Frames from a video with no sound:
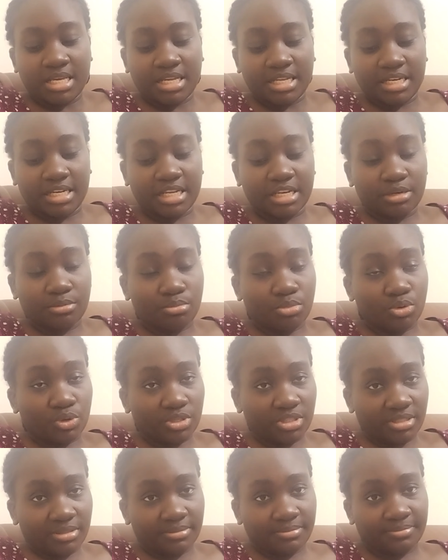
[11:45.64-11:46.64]
dead
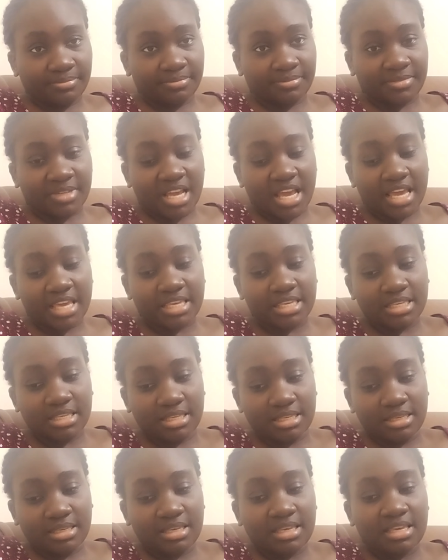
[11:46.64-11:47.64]
bone,
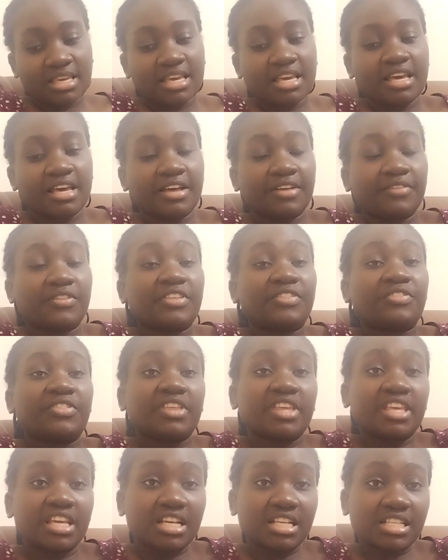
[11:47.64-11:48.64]
i.e., the
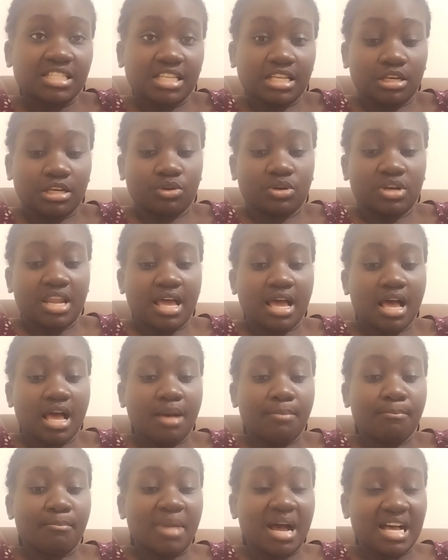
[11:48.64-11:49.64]
thick cellular
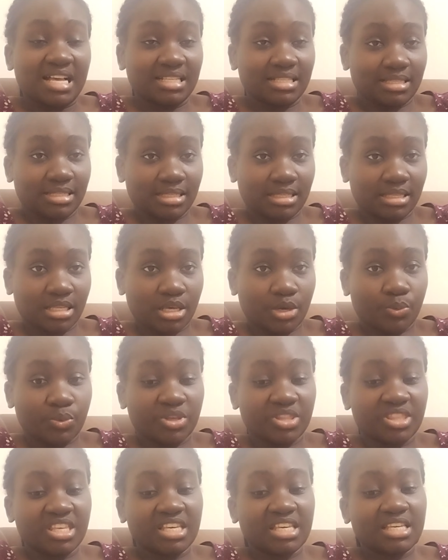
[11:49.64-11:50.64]
mass
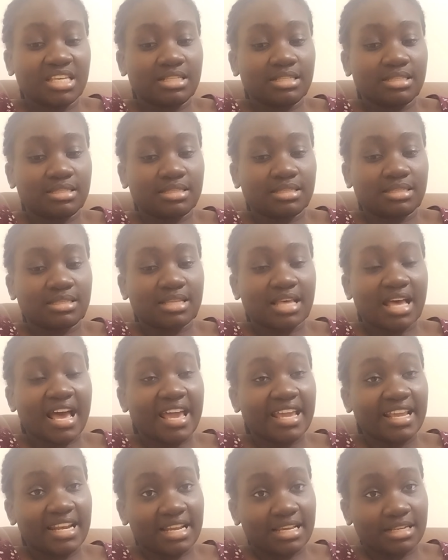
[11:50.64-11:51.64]
with its
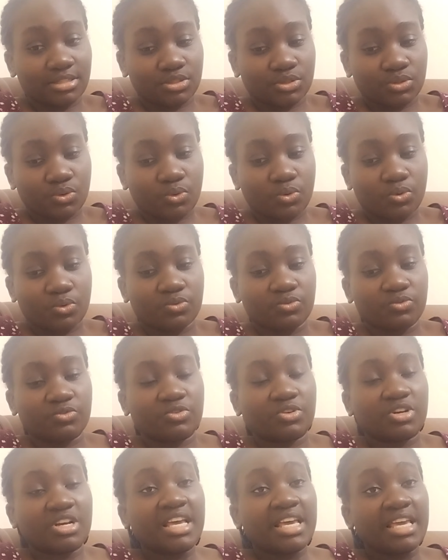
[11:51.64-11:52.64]
islands of
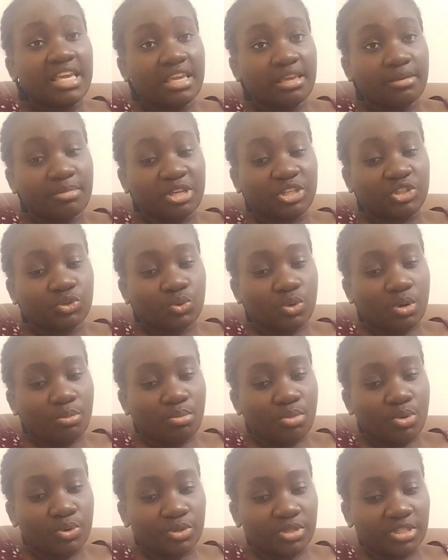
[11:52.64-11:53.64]
immature
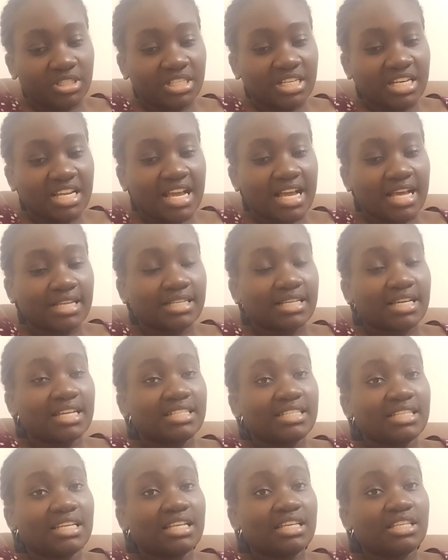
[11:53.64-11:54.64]
bone and
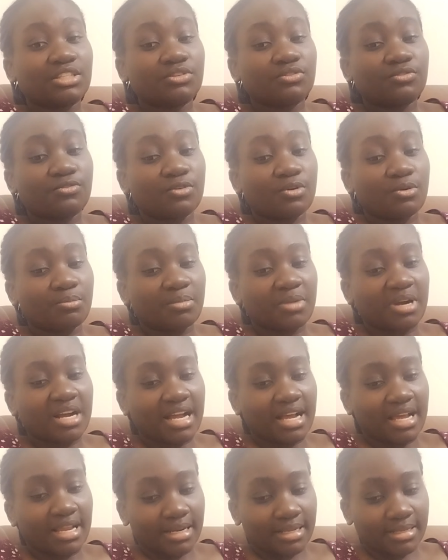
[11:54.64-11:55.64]
cartilage form
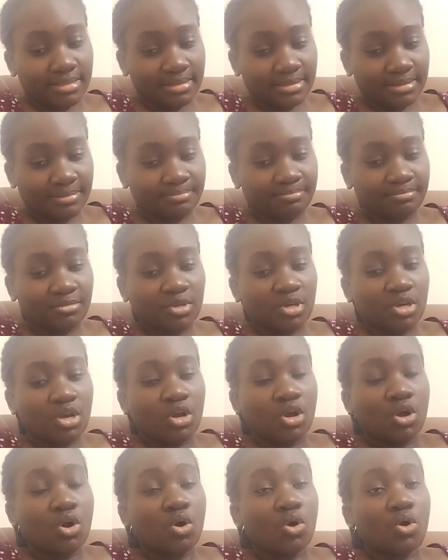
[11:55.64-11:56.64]
callus
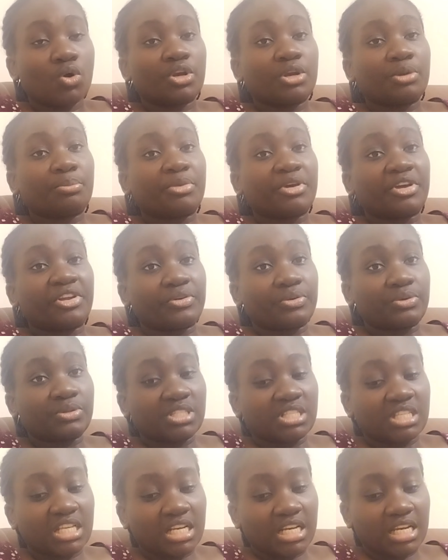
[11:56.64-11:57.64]
on
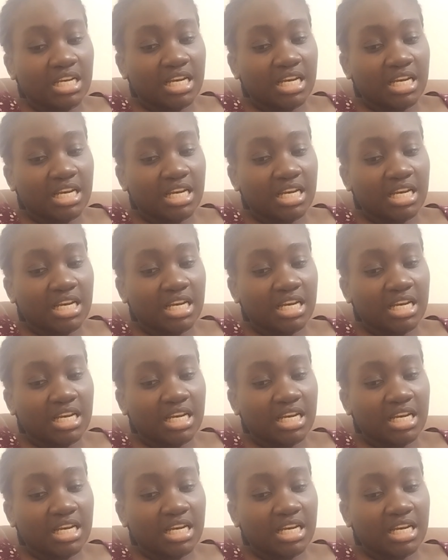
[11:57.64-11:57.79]
periosteal